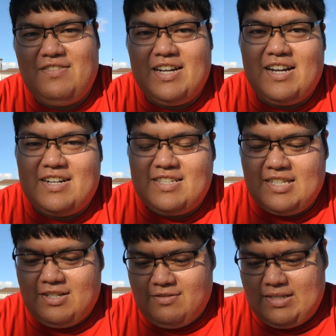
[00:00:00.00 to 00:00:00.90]
Got
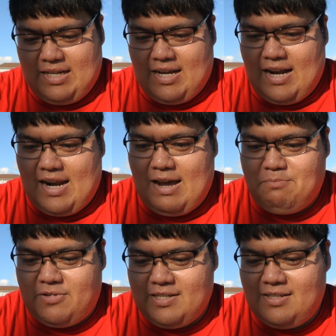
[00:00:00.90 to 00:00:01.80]
ourselves a
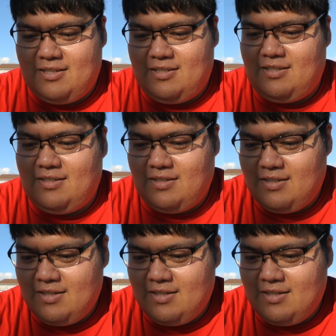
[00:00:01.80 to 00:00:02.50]
Lapras.